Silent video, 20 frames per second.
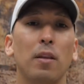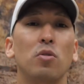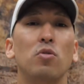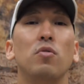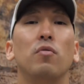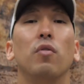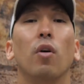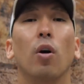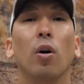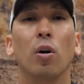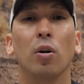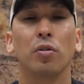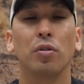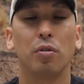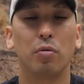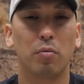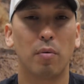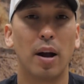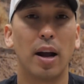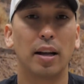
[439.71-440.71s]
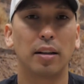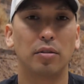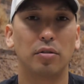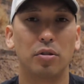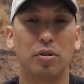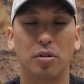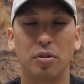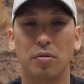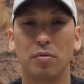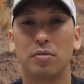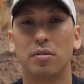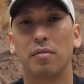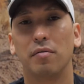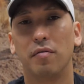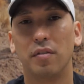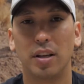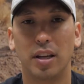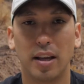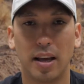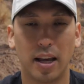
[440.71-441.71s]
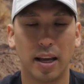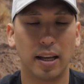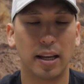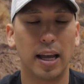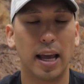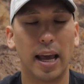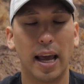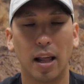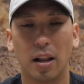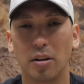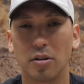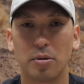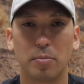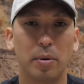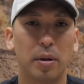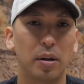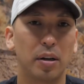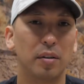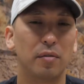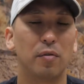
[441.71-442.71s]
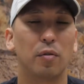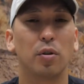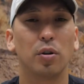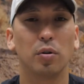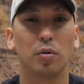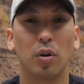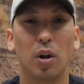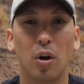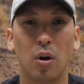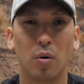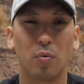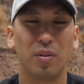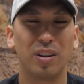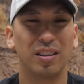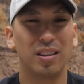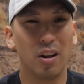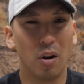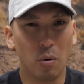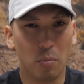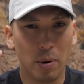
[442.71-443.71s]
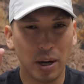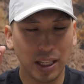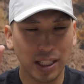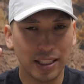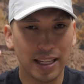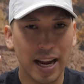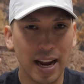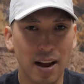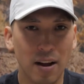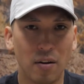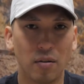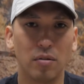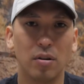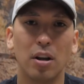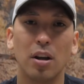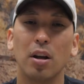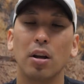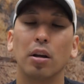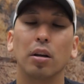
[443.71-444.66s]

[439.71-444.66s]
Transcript: you've earned the right to use the VA eligibility for your loan with no money down.